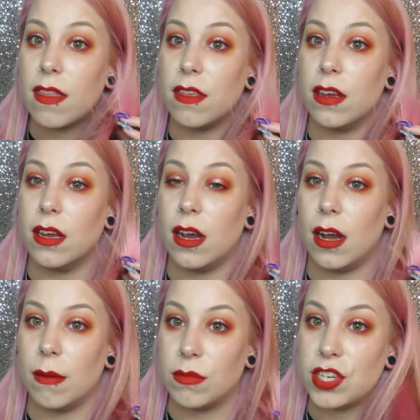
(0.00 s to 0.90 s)
the
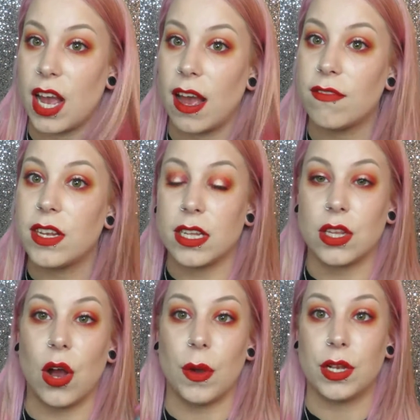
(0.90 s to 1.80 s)
shaft is
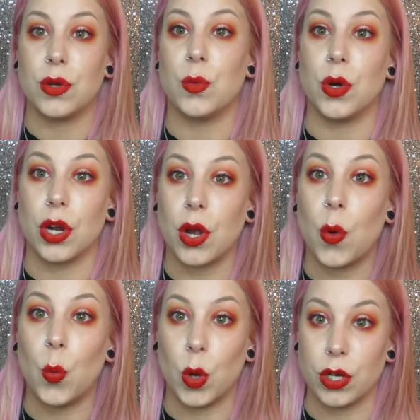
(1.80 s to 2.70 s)
going to work
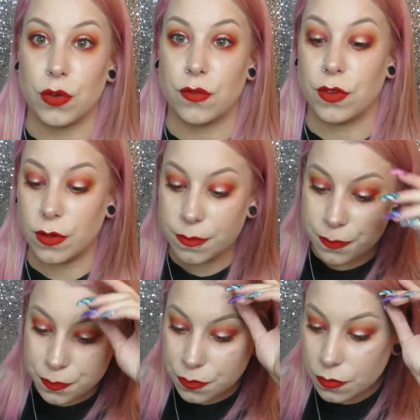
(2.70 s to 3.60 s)
wonderful.
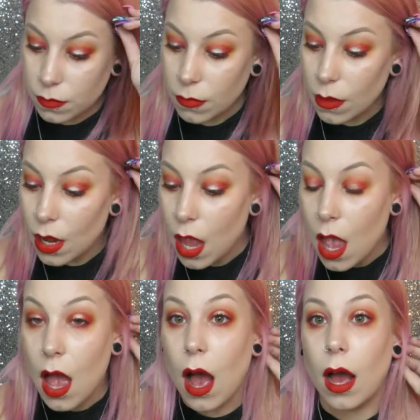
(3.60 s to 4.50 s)

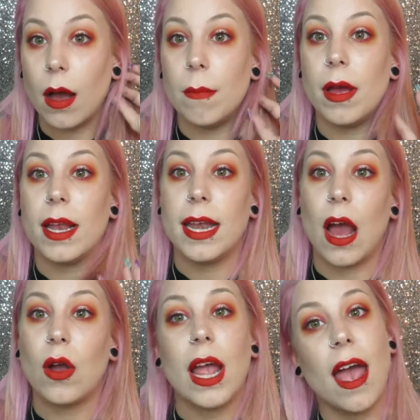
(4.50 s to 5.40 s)

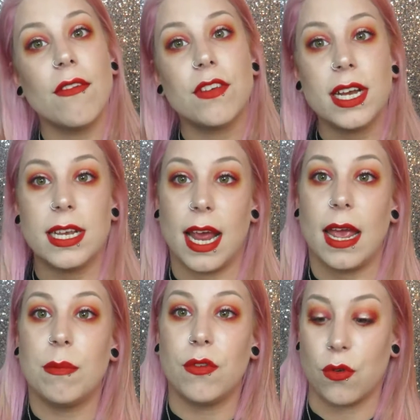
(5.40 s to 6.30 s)
Now every
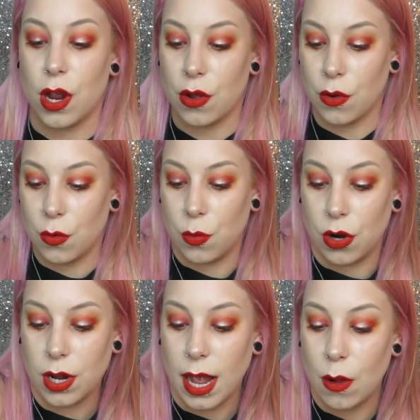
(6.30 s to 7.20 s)
day before I go to
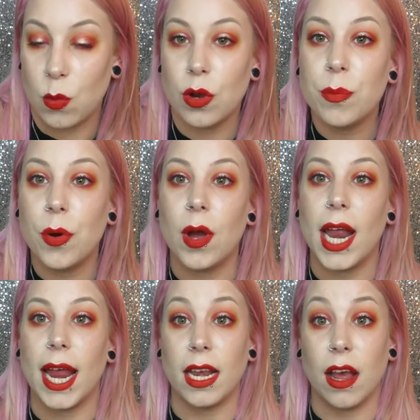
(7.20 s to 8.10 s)
work, I will
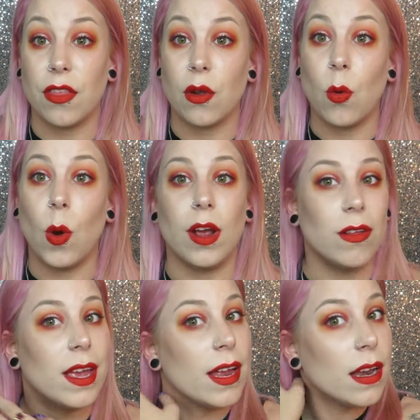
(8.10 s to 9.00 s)
put another
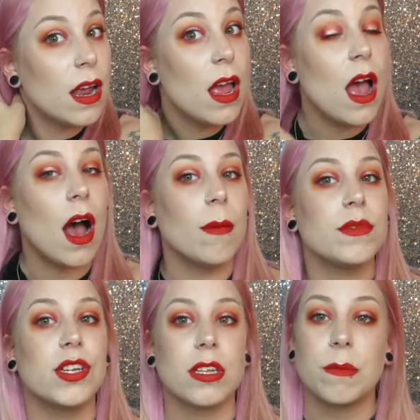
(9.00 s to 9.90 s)
oil in,
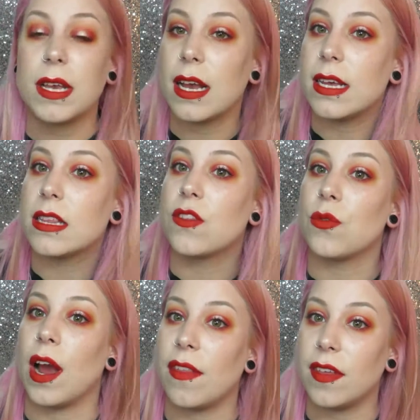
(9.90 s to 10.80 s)
just because
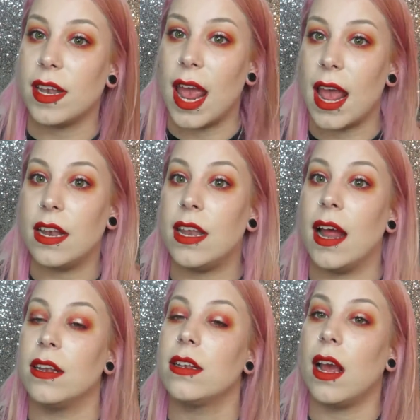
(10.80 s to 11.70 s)
throughout the day
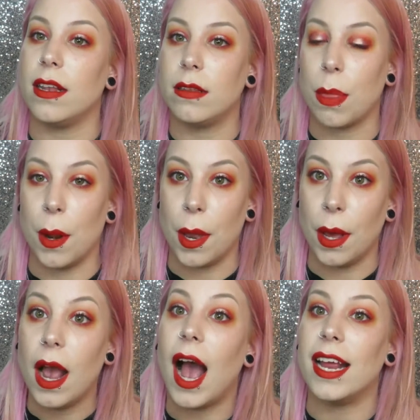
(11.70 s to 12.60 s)

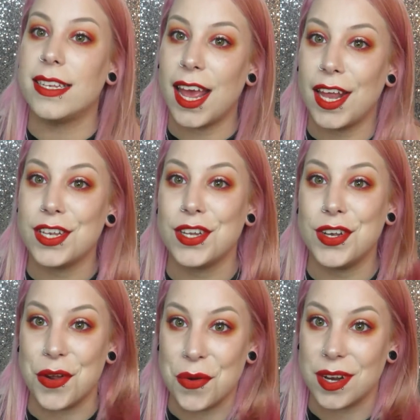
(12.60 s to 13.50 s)
I tend to
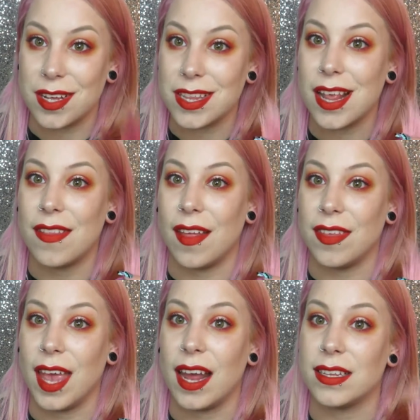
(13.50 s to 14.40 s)
notice that
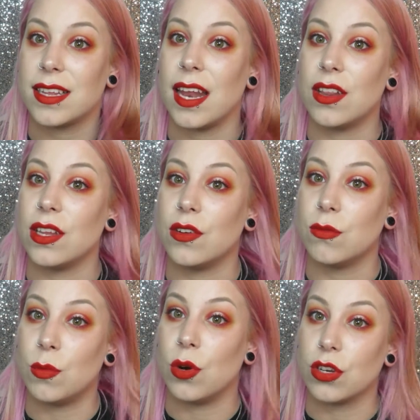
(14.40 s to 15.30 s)
the ends get a
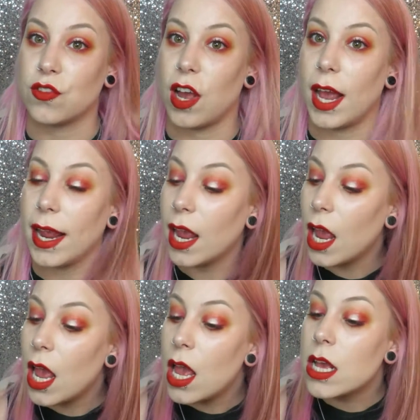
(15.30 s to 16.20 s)
little more dry.
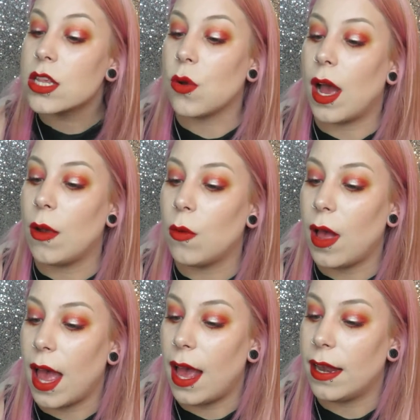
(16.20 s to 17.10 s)
So I
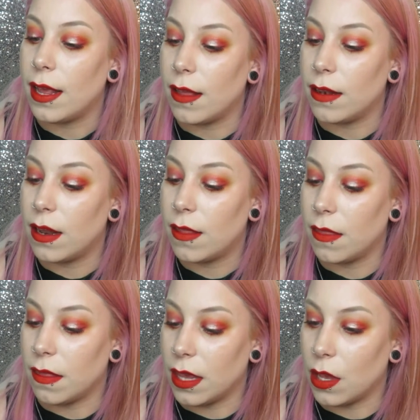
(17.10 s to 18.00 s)
will add
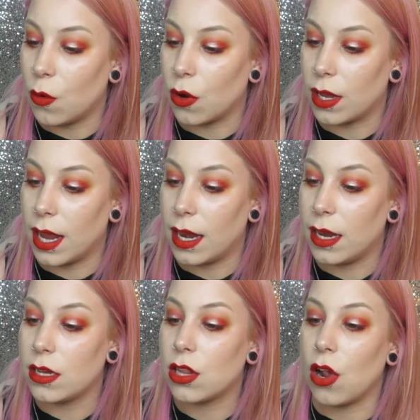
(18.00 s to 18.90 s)
in the
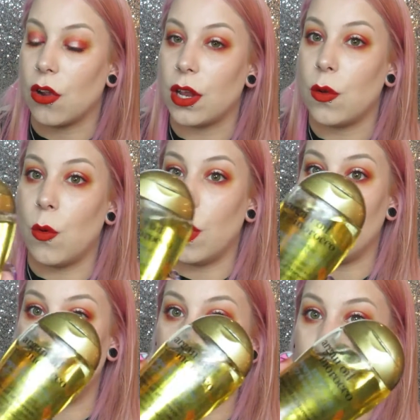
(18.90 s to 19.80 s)
Organics Argan
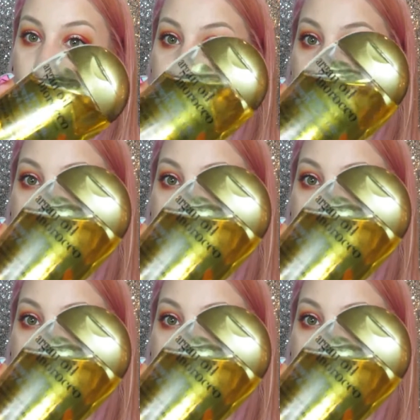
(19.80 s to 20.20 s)
Oil of